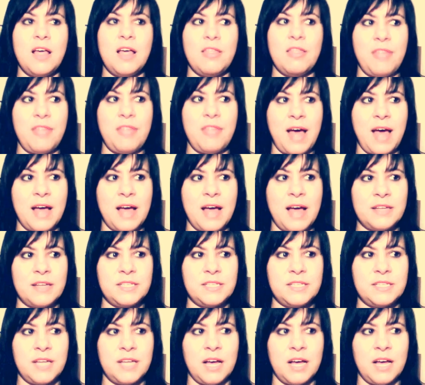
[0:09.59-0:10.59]

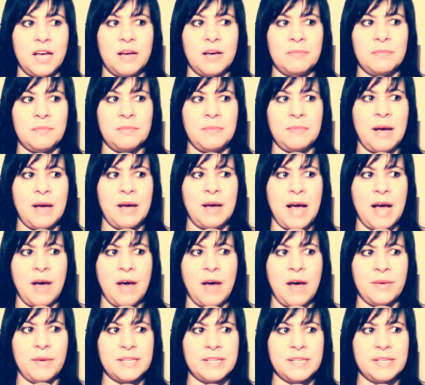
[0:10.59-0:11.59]
that
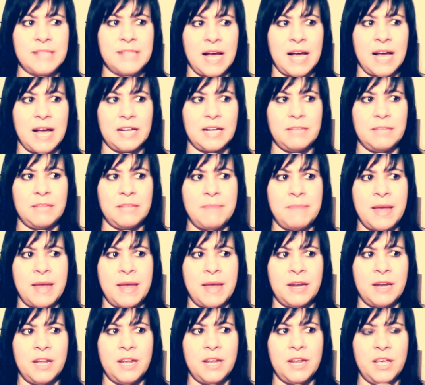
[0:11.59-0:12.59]
how exactly
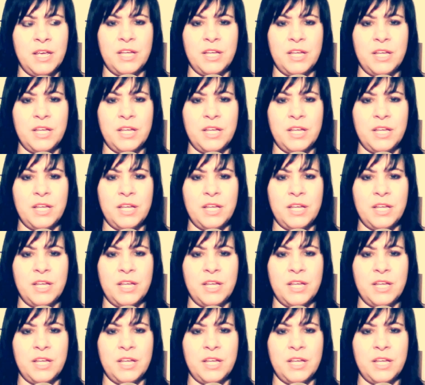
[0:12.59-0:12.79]
men